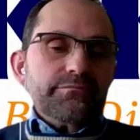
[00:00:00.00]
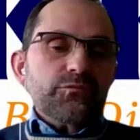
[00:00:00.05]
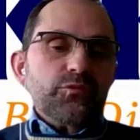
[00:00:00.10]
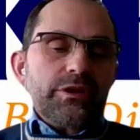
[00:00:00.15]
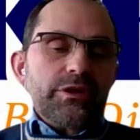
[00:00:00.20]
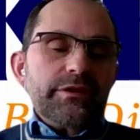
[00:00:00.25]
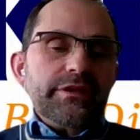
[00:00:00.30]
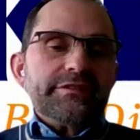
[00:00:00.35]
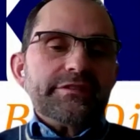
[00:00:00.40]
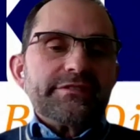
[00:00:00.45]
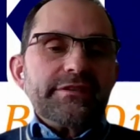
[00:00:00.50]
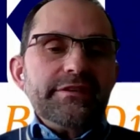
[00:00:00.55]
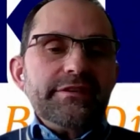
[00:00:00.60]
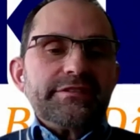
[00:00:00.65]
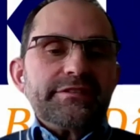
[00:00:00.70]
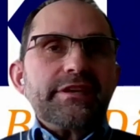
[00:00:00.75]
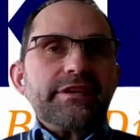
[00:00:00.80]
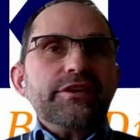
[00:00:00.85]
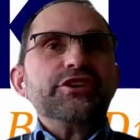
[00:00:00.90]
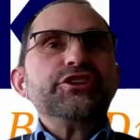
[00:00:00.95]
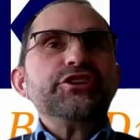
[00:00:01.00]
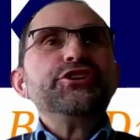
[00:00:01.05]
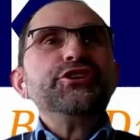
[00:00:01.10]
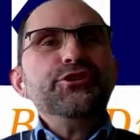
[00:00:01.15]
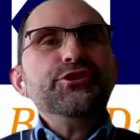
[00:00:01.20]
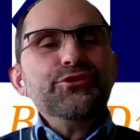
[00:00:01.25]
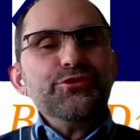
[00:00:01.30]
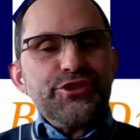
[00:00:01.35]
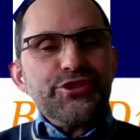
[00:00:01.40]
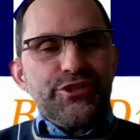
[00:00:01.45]
Well, it's a
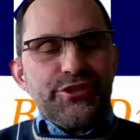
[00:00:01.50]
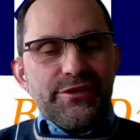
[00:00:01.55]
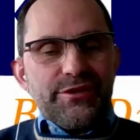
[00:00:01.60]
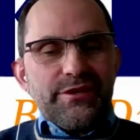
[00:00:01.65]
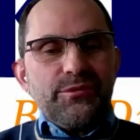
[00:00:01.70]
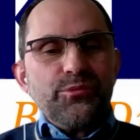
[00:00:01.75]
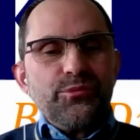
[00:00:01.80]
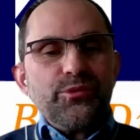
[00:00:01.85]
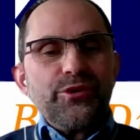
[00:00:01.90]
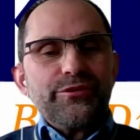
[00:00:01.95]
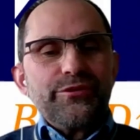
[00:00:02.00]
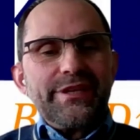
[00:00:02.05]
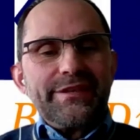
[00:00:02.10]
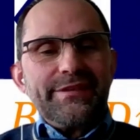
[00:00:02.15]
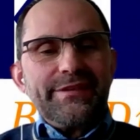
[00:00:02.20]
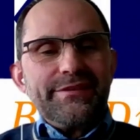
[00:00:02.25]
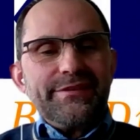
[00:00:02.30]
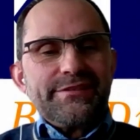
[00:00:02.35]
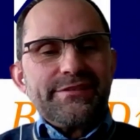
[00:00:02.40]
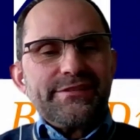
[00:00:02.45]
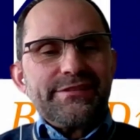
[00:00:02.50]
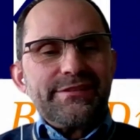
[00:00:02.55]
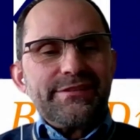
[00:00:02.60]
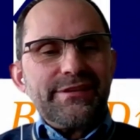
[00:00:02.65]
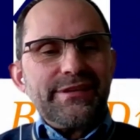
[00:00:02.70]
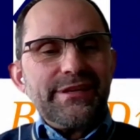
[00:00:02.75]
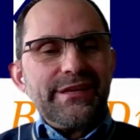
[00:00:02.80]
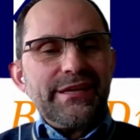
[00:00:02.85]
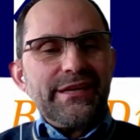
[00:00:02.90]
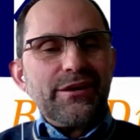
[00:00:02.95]
huge world that is
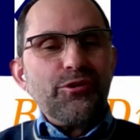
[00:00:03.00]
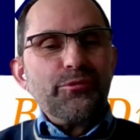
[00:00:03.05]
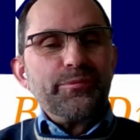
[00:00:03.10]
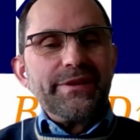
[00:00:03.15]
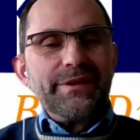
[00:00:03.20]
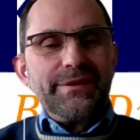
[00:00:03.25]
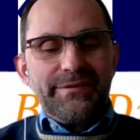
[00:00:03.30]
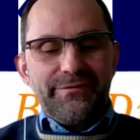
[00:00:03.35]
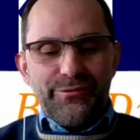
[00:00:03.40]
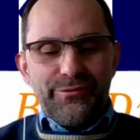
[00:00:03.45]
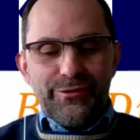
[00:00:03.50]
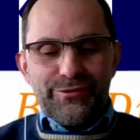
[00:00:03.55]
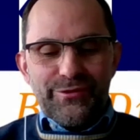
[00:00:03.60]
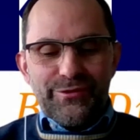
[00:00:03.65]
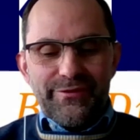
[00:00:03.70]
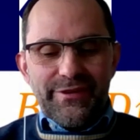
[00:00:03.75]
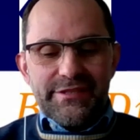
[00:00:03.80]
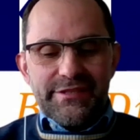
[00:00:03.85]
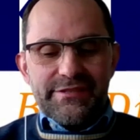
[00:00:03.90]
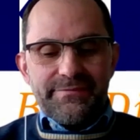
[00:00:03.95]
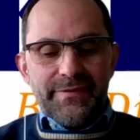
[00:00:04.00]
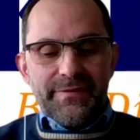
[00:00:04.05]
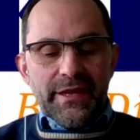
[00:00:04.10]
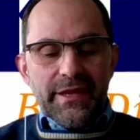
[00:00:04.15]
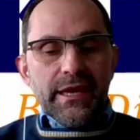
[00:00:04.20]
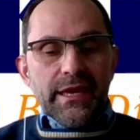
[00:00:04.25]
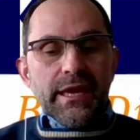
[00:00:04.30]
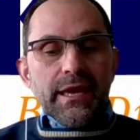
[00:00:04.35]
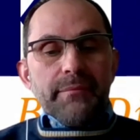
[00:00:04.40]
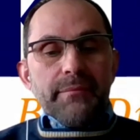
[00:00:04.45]
opening in front of us.
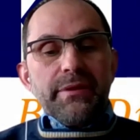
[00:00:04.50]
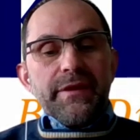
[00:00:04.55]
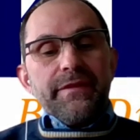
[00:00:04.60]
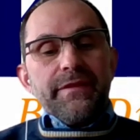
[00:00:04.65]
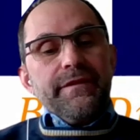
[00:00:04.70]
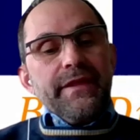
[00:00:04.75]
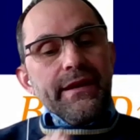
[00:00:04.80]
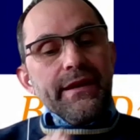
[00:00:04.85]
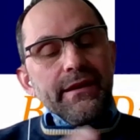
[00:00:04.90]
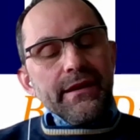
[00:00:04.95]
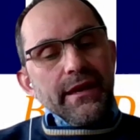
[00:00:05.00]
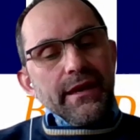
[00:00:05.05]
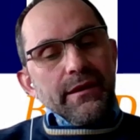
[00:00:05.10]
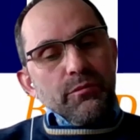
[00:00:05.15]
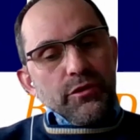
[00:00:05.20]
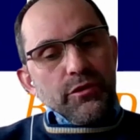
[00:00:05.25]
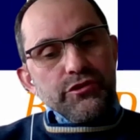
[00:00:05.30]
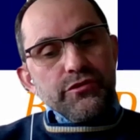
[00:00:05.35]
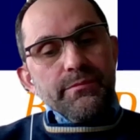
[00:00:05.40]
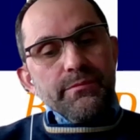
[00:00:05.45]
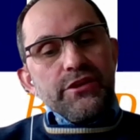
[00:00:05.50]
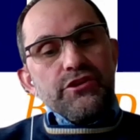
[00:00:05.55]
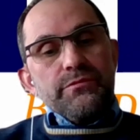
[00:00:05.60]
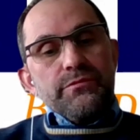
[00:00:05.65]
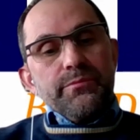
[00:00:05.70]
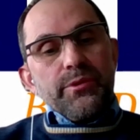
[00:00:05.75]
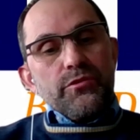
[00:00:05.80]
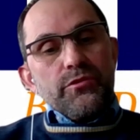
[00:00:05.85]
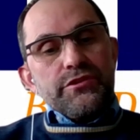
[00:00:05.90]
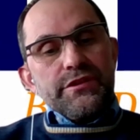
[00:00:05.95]
But then I want to
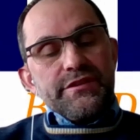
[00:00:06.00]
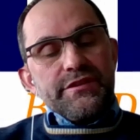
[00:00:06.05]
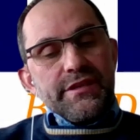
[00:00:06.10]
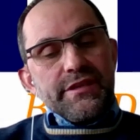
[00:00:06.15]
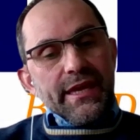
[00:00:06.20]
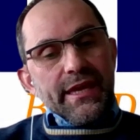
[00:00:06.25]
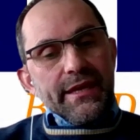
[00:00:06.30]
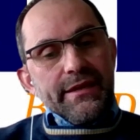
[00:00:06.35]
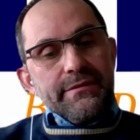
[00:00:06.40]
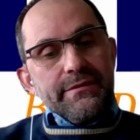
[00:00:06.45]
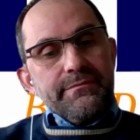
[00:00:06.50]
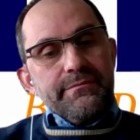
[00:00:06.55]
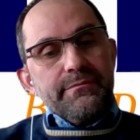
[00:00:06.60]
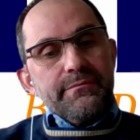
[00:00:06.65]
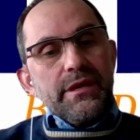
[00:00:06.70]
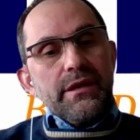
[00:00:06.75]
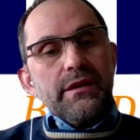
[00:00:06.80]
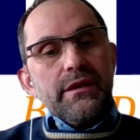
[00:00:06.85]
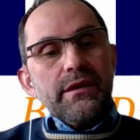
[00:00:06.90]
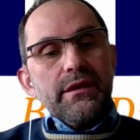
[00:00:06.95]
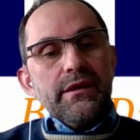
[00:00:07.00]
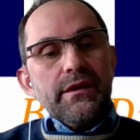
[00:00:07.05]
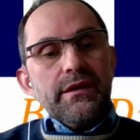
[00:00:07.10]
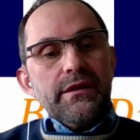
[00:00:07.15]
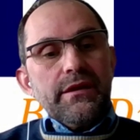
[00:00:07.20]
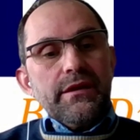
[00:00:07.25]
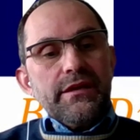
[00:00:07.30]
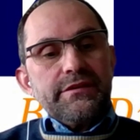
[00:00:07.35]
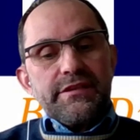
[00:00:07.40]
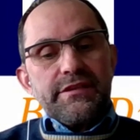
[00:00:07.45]
mention process again.
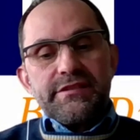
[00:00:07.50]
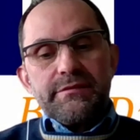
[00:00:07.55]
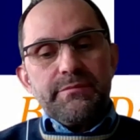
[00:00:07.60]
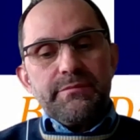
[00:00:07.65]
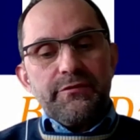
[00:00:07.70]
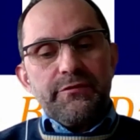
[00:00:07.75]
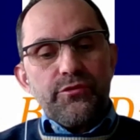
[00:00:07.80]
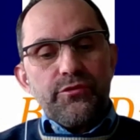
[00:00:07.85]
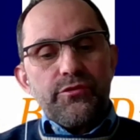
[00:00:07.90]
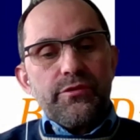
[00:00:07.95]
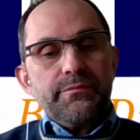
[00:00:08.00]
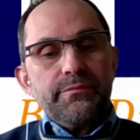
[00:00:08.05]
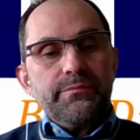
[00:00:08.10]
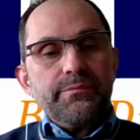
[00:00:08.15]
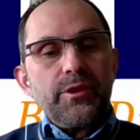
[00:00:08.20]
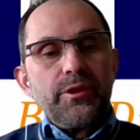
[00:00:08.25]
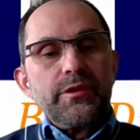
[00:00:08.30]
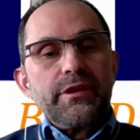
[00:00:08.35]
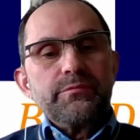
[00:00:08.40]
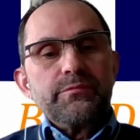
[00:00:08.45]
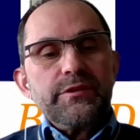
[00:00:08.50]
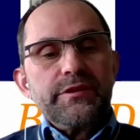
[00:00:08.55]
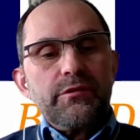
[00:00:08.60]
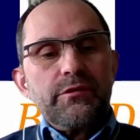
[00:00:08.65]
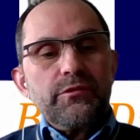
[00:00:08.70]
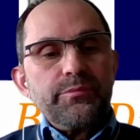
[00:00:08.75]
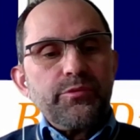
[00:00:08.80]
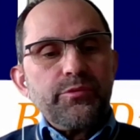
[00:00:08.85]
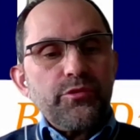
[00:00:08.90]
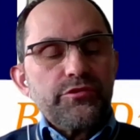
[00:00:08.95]
As I said before, product
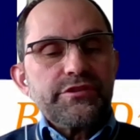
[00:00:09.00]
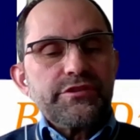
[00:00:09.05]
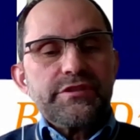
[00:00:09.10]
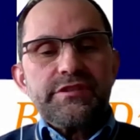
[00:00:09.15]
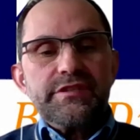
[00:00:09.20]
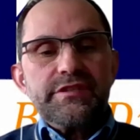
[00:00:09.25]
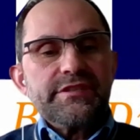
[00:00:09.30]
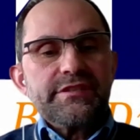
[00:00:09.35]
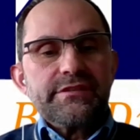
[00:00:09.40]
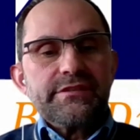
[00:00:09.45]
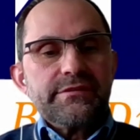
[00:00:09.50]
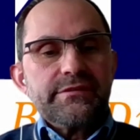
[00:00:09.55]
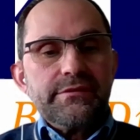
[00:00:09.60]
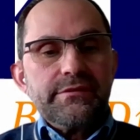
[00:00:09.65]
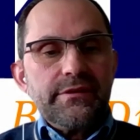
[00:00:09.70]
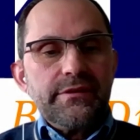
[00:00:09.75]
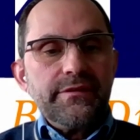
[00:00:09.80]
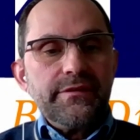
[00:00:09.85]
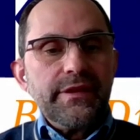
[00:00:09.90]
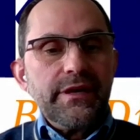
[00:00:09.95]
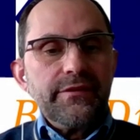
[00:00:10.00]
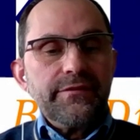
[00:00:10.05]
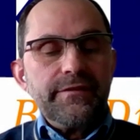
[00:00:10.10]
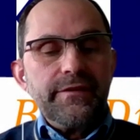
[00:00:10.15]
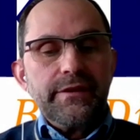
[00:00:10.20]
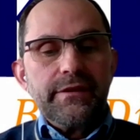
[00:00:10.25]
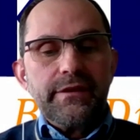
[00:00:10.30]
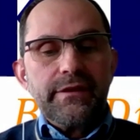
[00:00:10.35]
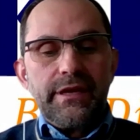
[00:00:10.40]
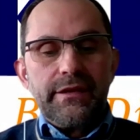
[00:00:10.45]
without process is
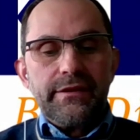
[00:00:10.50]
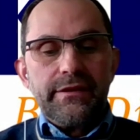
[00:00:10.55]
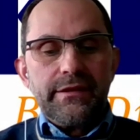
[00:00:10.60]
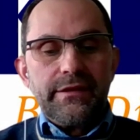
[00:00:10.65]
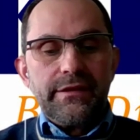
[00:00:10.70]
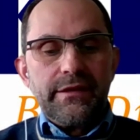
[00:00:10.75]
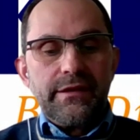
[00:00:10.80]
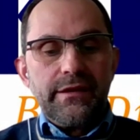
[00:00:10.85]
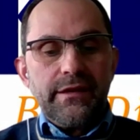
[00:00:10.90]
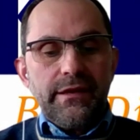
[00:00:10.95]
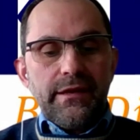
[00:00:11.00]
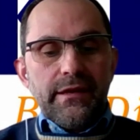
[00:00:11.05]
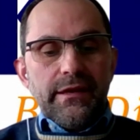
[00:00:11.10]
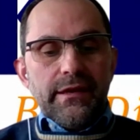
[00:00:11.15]
nothing. And